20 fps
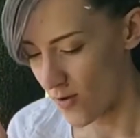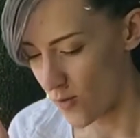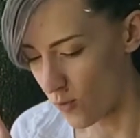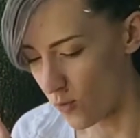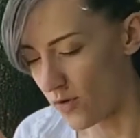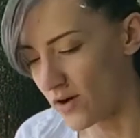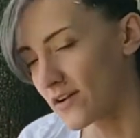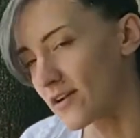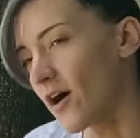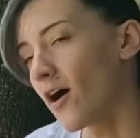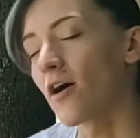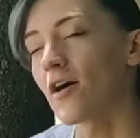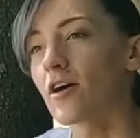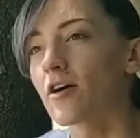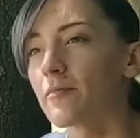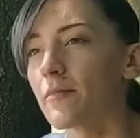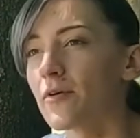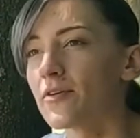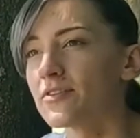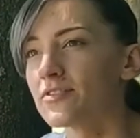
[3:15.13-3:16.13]
what
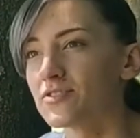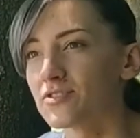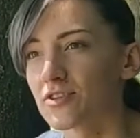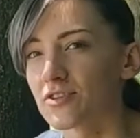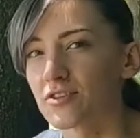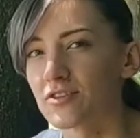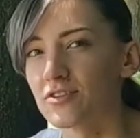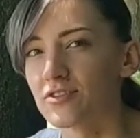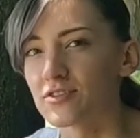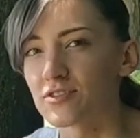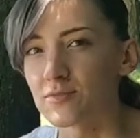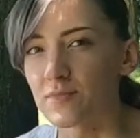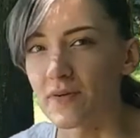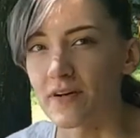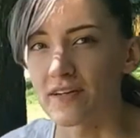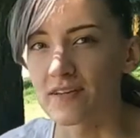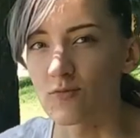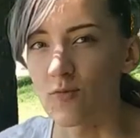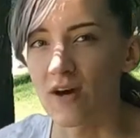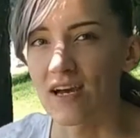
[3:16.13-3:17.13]
are bullet journals
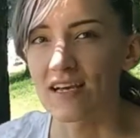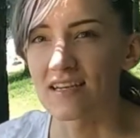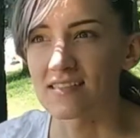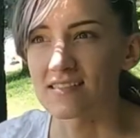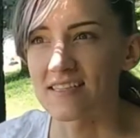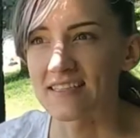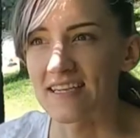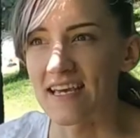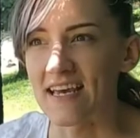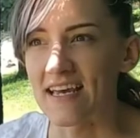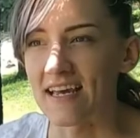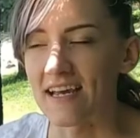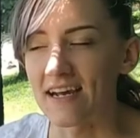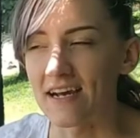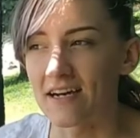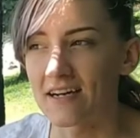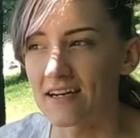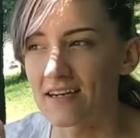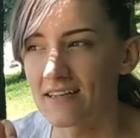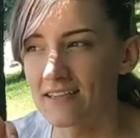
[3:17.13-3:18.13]
but ways to take